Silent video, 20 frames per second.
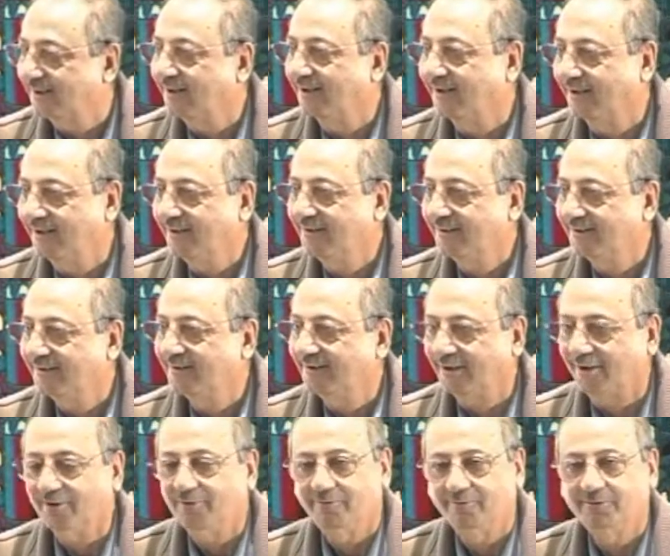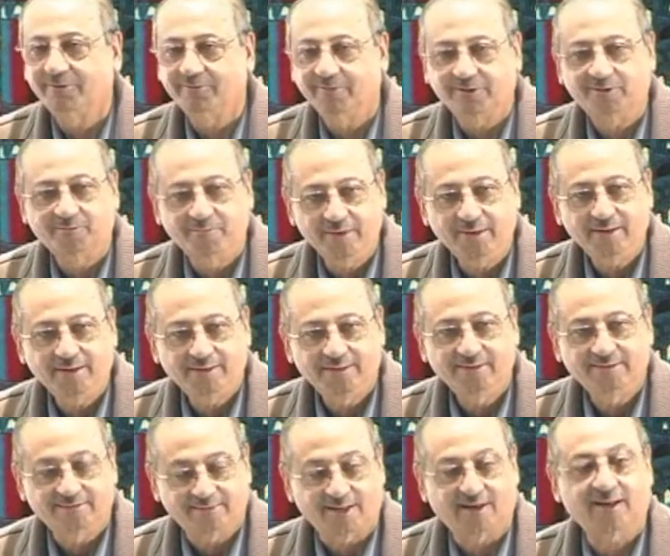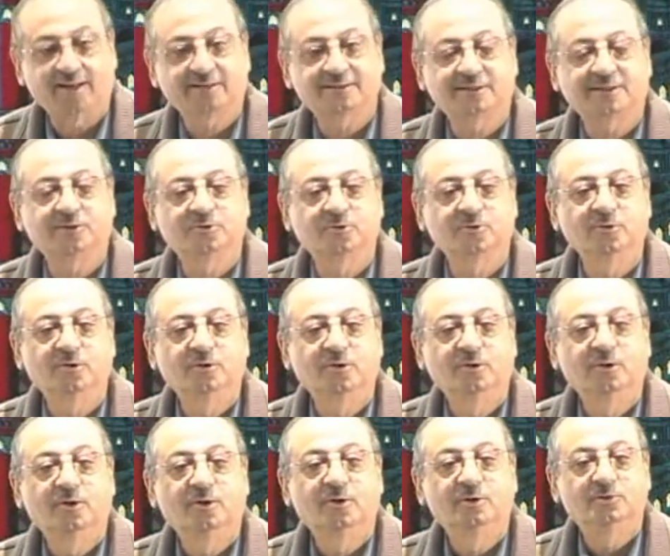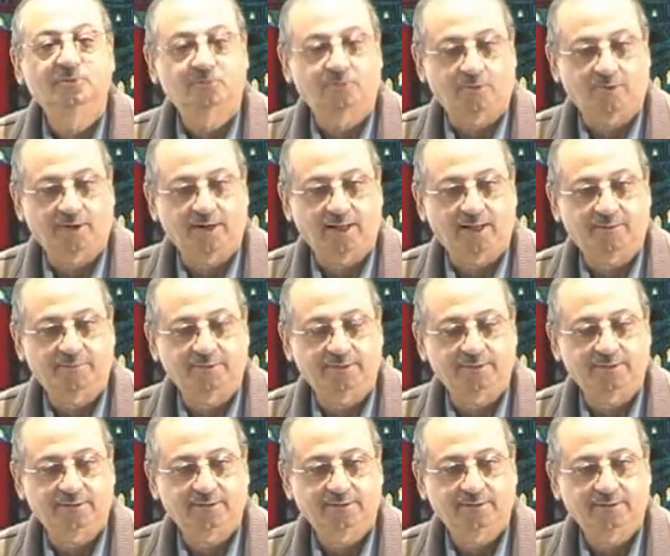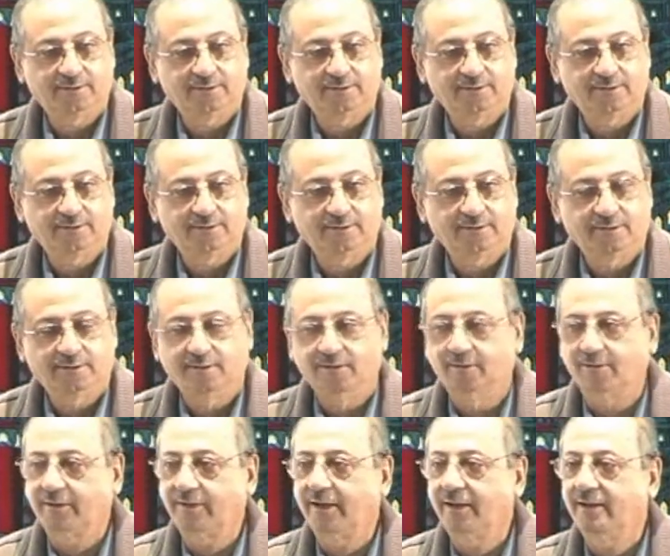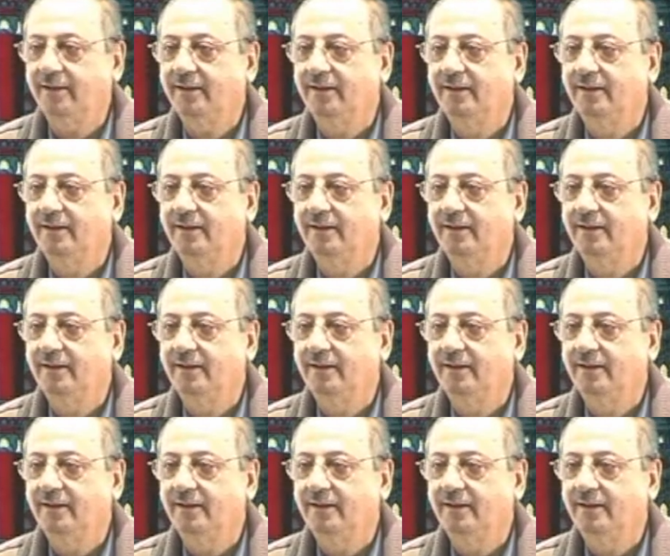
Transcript: Are you with me? Salasatu tullabin. Okay?